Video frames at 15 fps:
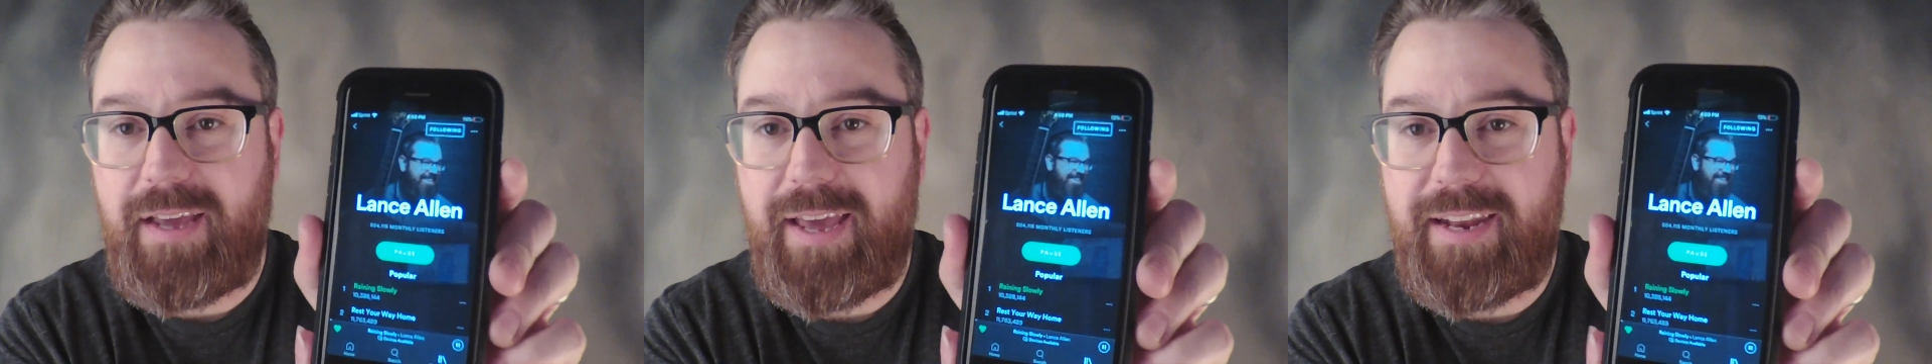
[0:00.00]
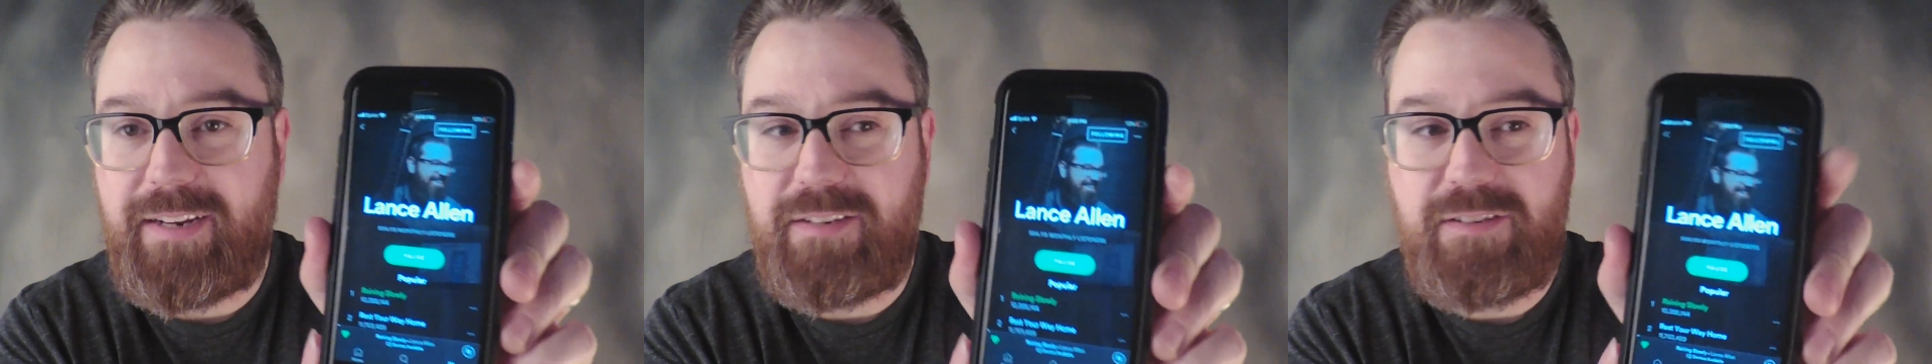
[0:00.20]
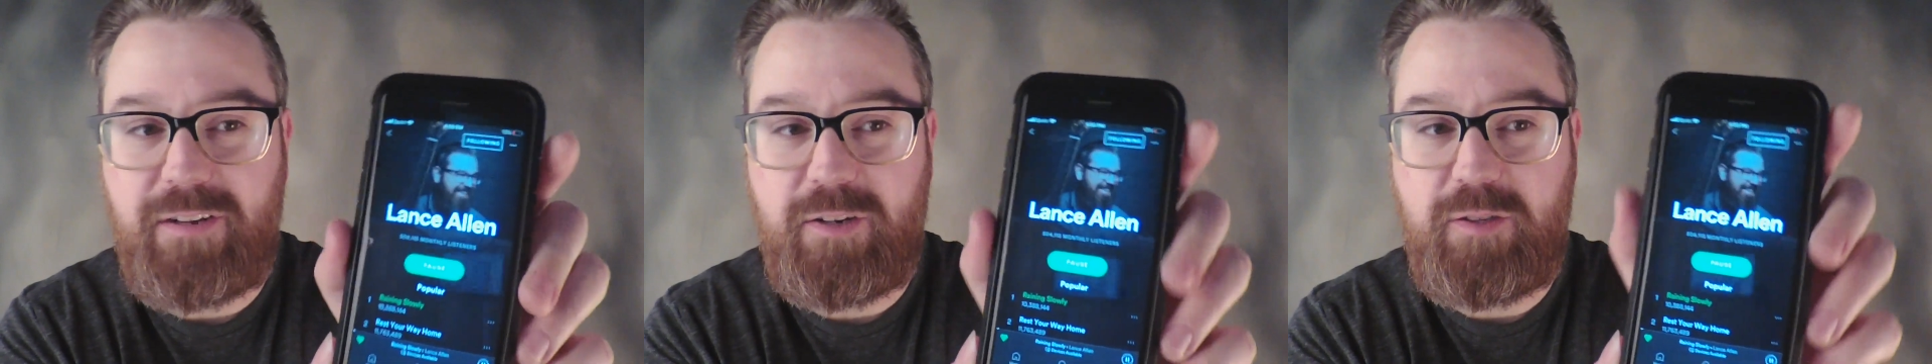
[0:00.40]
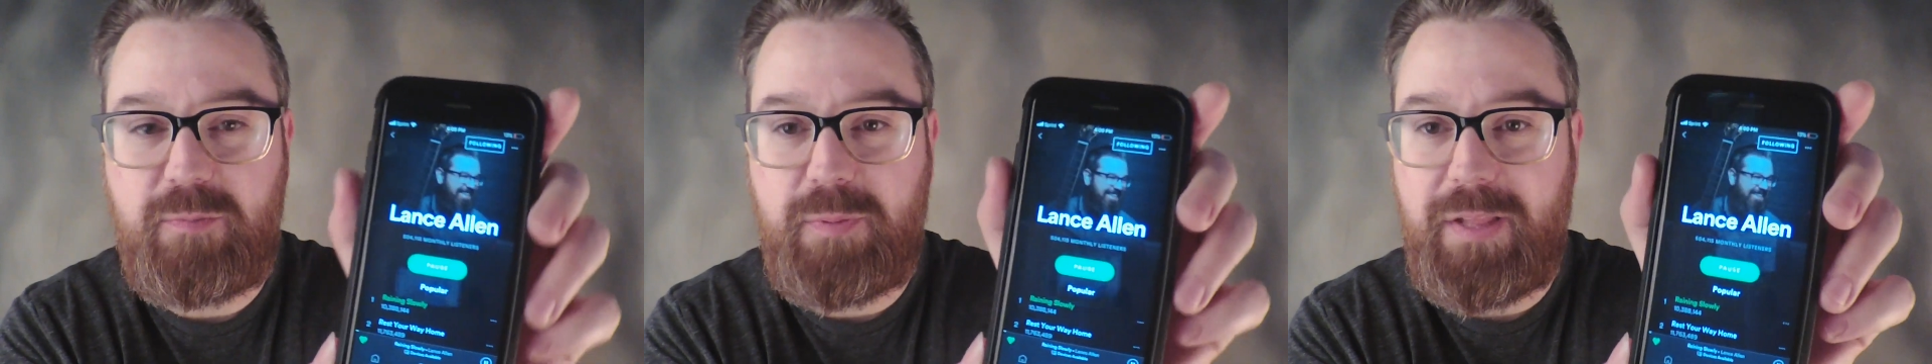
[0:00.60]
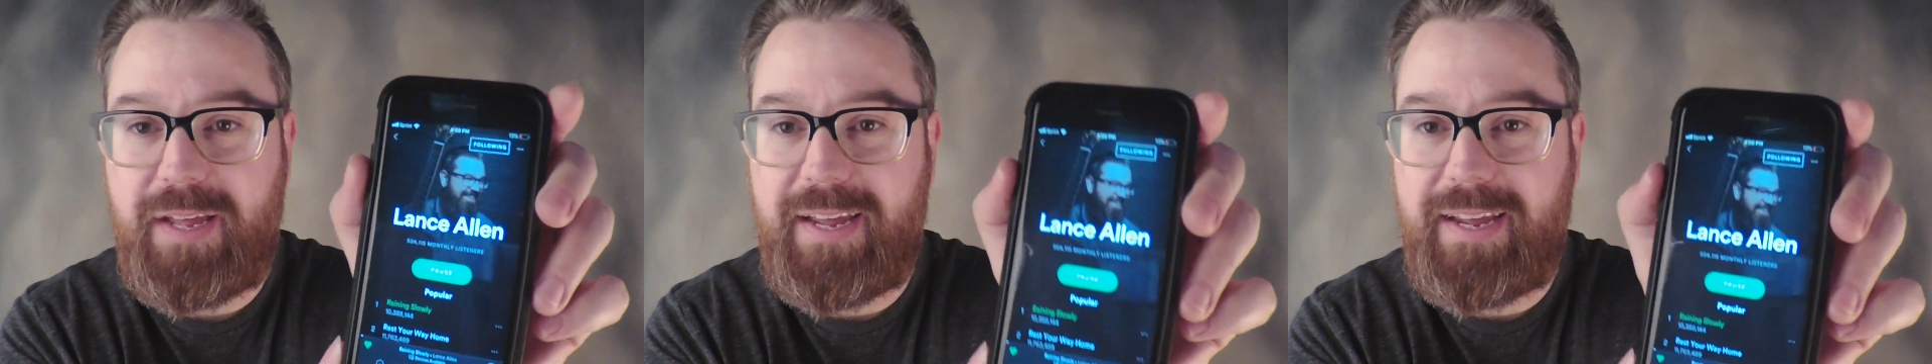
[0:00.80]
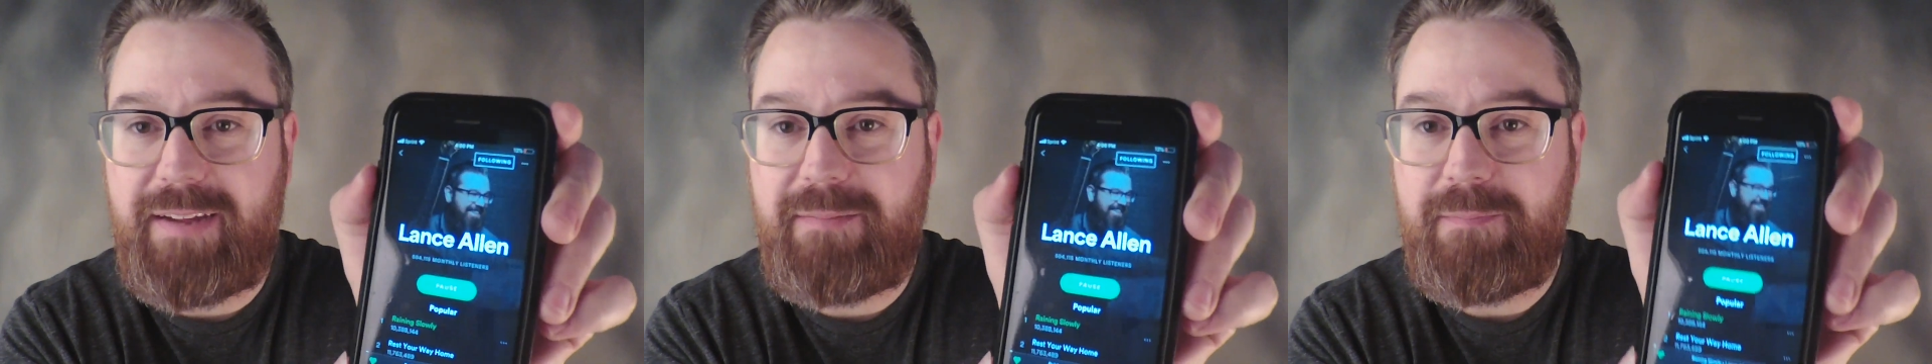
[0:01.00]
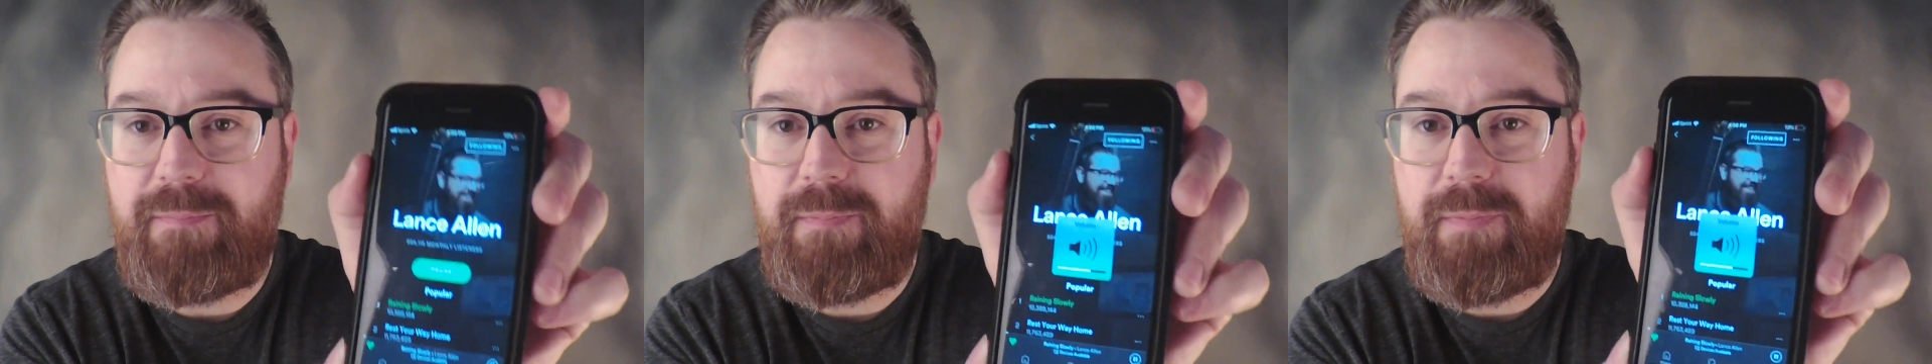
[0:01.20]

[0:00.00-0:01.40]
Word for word: and it starts playing.